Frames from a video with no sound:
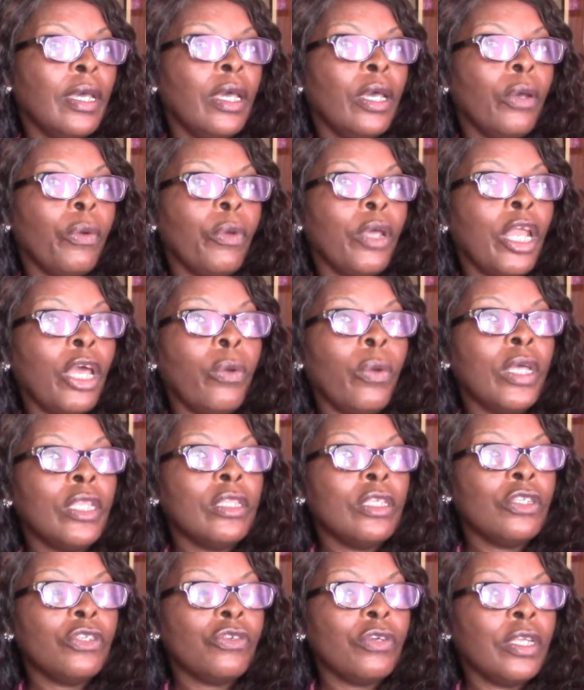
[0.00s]
When I went
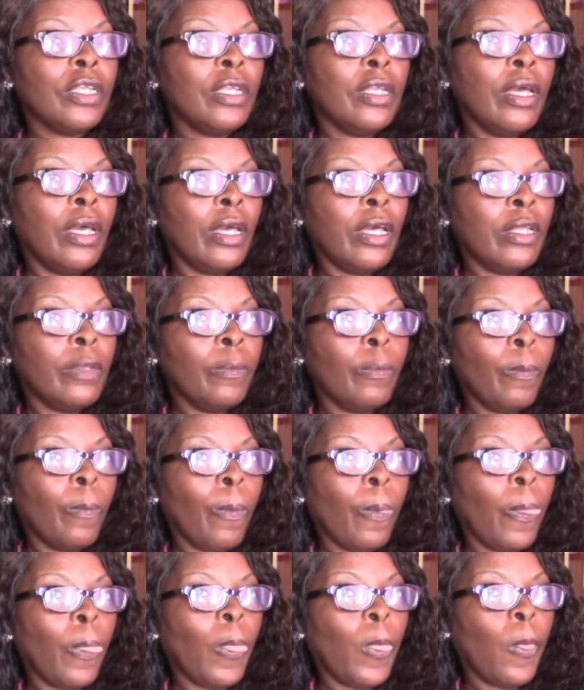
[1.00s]
to Trinidad,
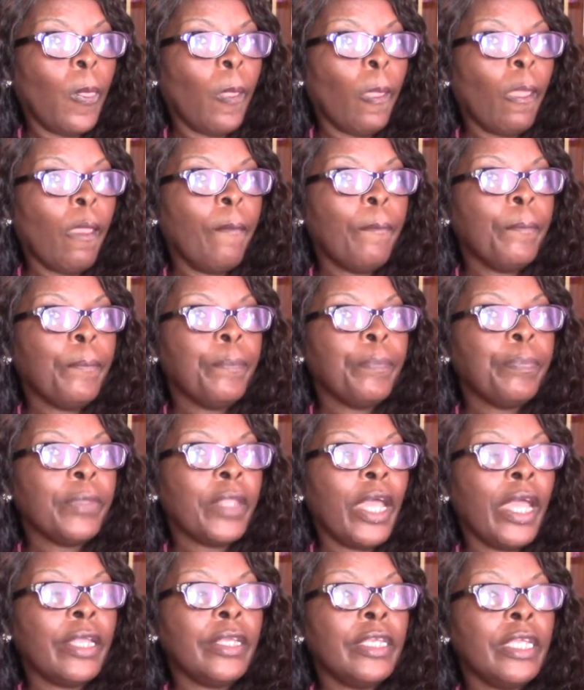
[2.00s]

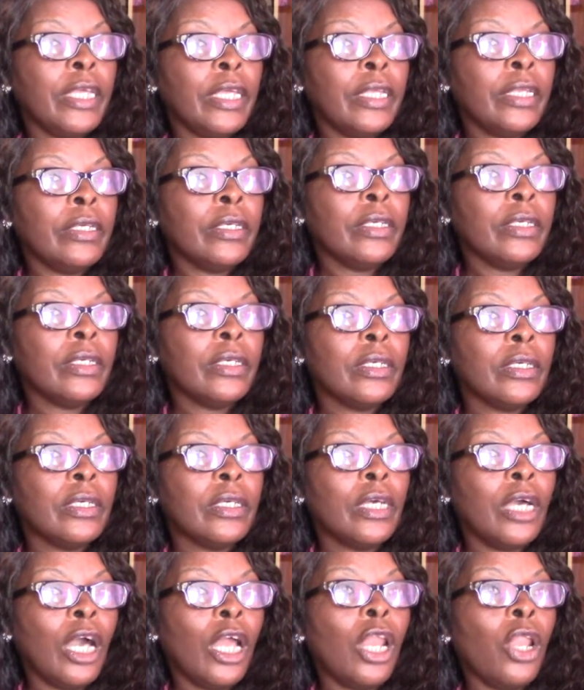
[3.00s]
I did a
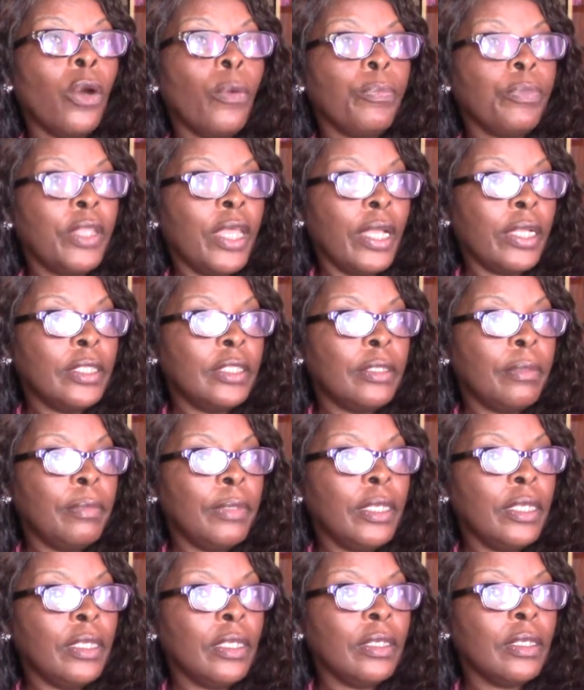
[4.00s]

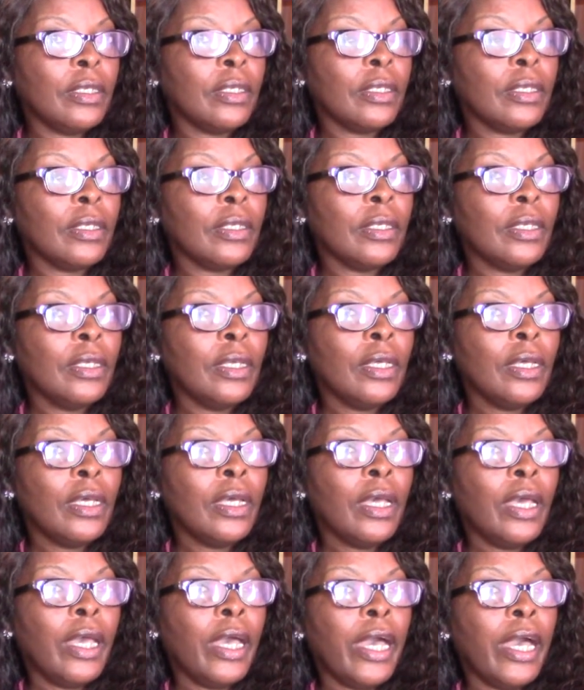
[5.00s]
lumpectomy,
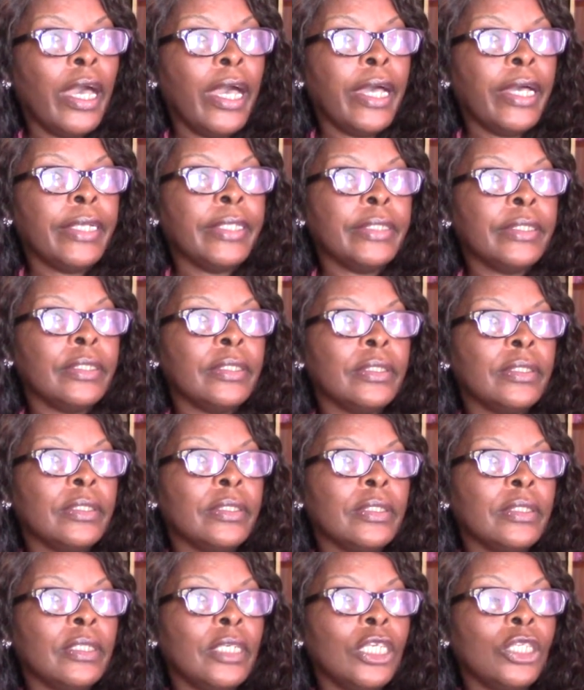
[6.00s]
and
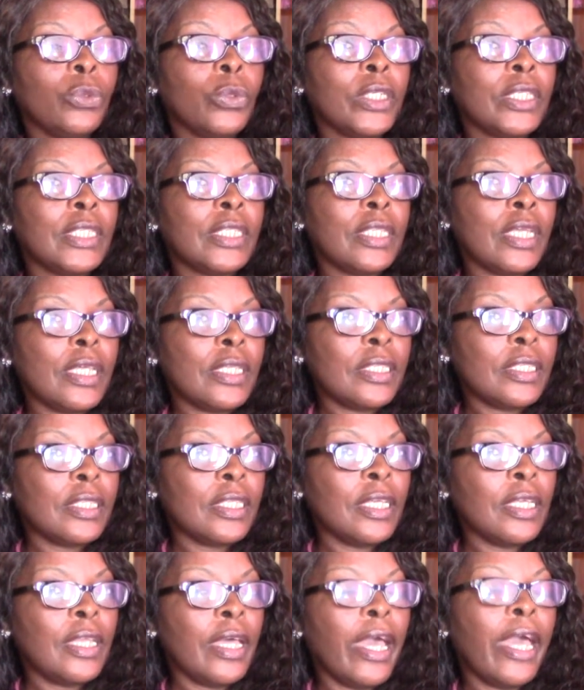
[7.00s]
it was
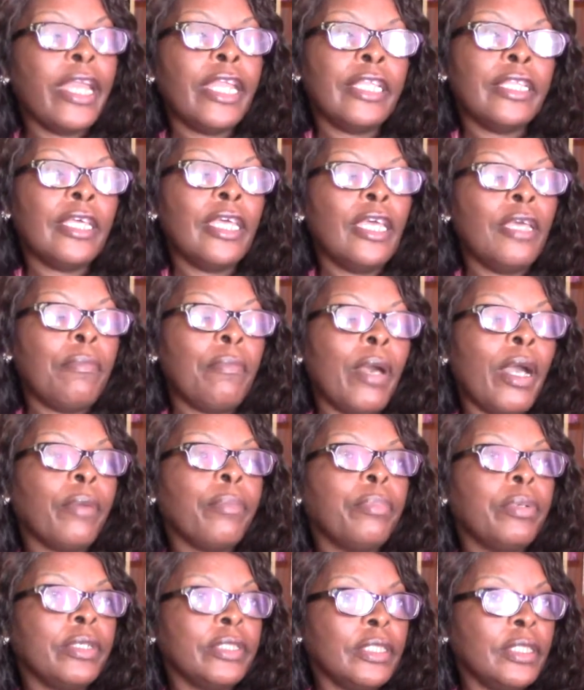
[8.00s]
tested and it came back
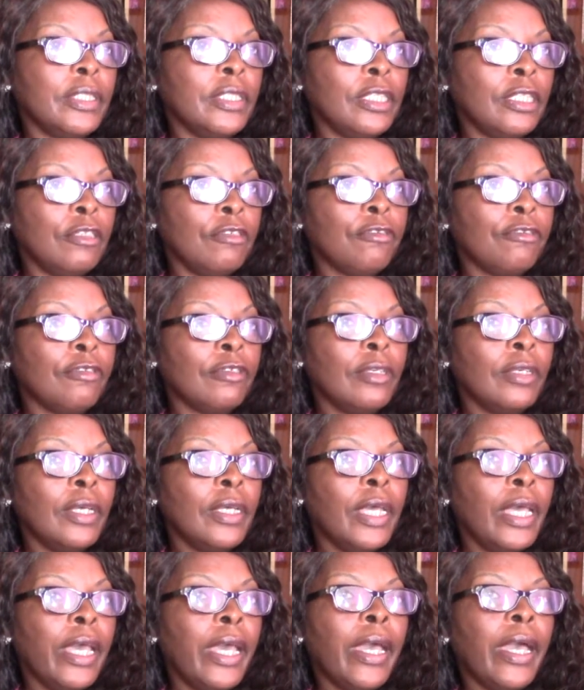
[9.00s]
positive.
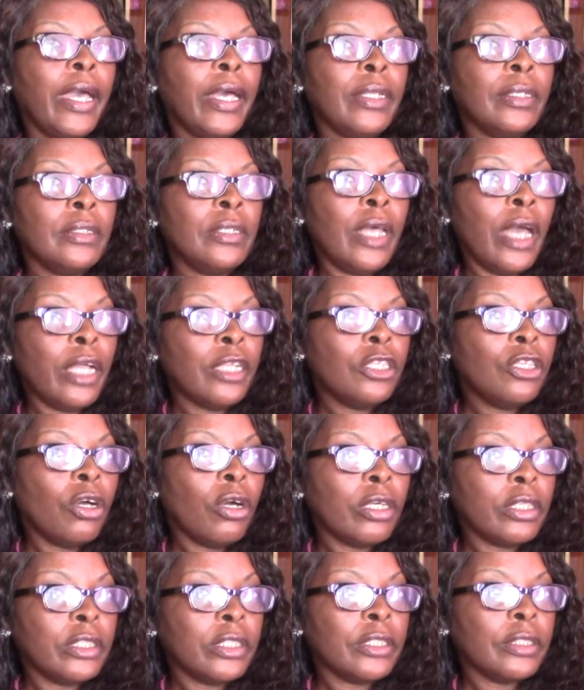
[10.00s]
And that
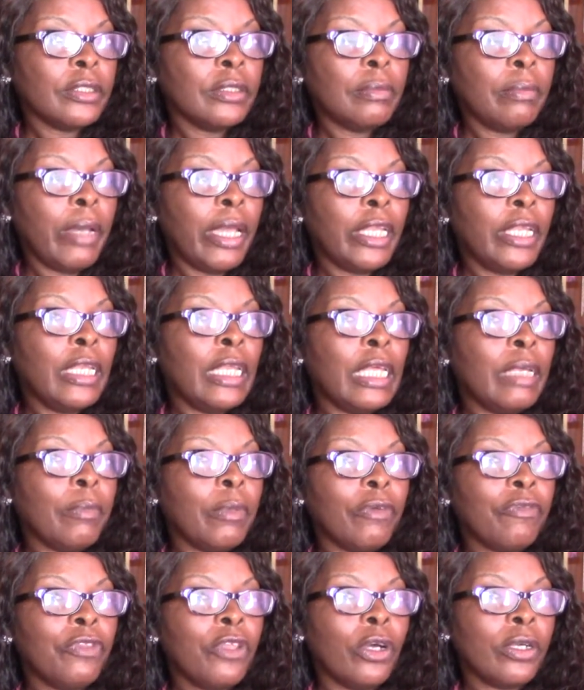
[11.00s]
doctor, by the name
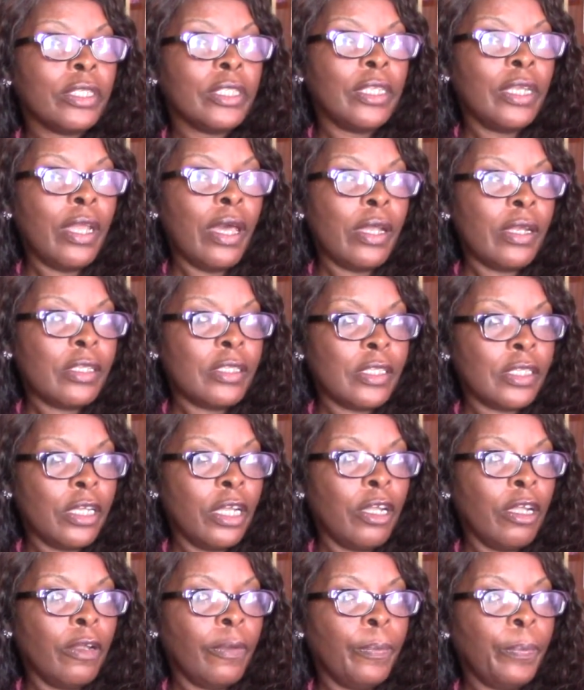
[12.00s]
of Dr.
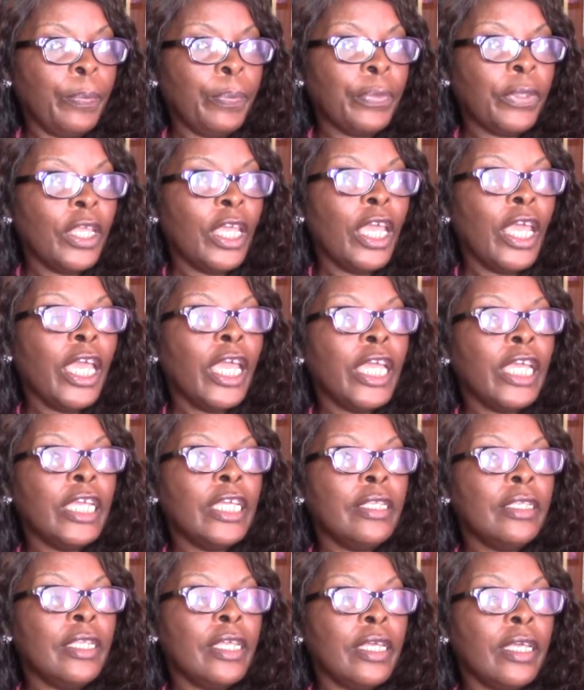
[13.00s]
Danasar, he
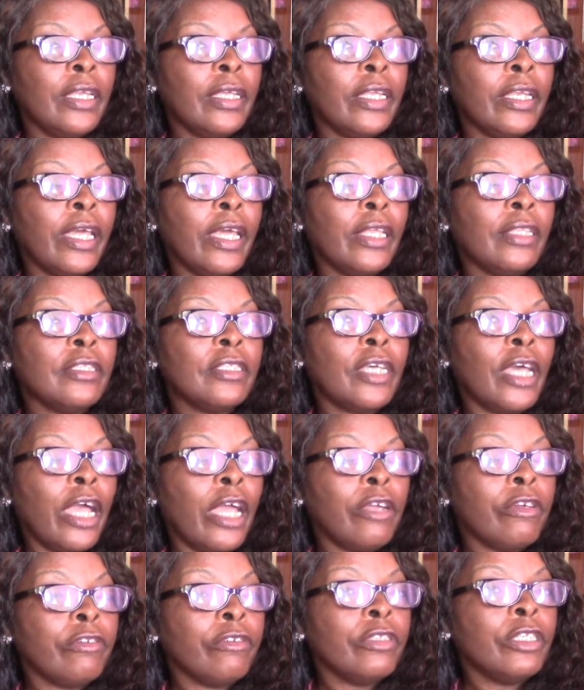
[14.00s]
did an
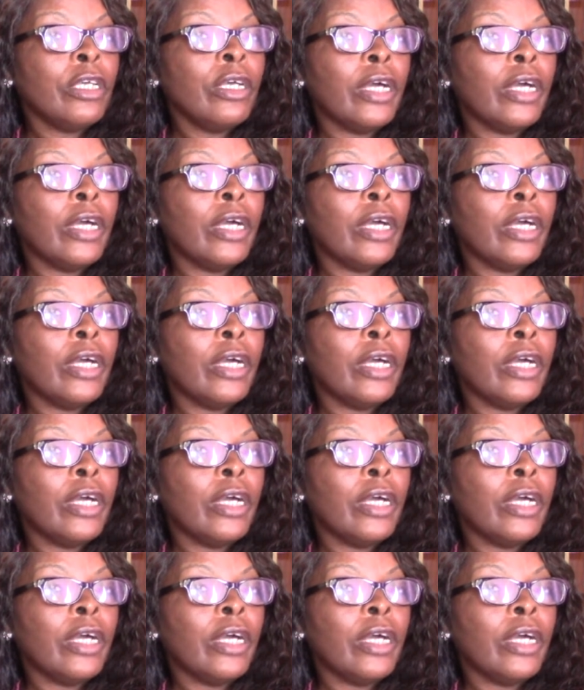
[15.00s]
entire